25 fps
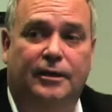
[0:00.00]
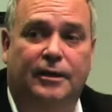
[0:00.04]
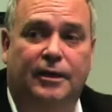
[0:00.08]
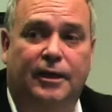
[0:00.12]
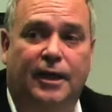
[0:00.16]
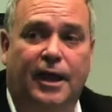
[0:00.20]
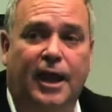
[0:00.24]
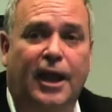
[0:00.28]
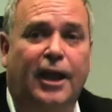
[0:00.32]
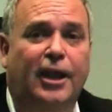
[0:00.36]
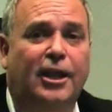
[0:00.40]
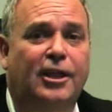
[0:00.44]

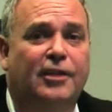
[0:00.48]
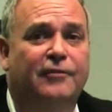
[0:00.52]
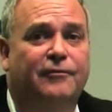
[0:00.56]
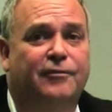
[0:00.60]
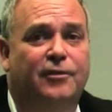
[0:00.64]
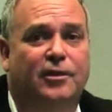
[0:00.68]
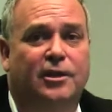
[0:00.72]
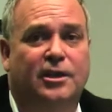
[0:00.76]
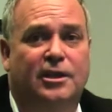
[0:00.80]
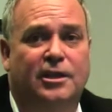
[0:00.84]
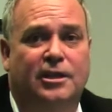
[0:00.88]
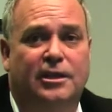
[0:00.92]
Any of
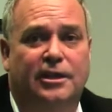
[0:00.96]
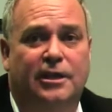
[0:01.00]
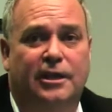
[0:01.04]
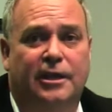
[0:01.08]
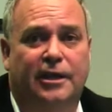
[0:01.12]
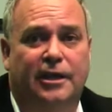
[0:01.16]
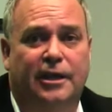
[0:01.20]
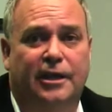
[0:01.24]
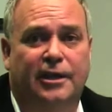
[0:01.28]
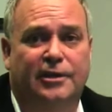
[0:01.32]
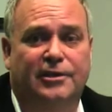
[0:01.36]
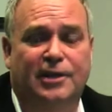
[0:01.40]
the
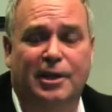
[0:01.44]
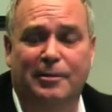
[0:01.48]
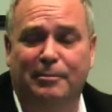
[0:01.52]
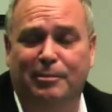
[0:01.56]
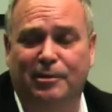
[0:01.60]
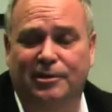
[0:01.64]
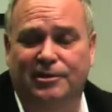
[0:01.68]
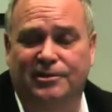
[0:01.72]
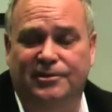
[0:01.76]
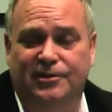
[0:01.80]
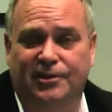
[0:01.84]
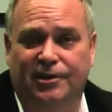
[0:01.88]

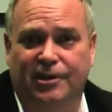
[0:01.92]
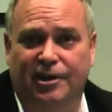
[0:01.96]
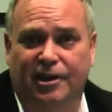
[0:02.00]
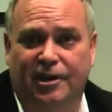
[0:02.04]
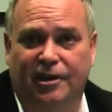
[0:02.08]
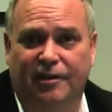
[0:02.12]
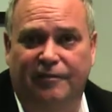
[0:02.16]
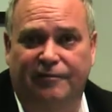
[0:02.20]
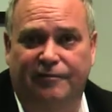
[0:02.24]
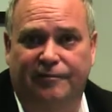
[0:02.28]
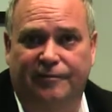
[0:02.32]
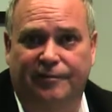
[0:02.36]
templates that
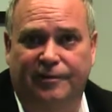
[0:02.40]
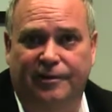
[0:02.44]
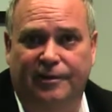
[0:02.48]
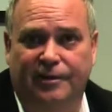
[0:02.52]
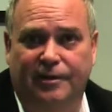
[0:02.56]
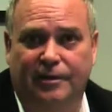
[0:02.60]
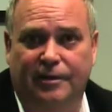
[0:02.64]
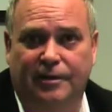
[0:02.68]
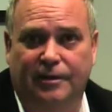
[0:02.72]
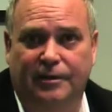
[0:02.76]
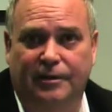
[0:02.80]
I've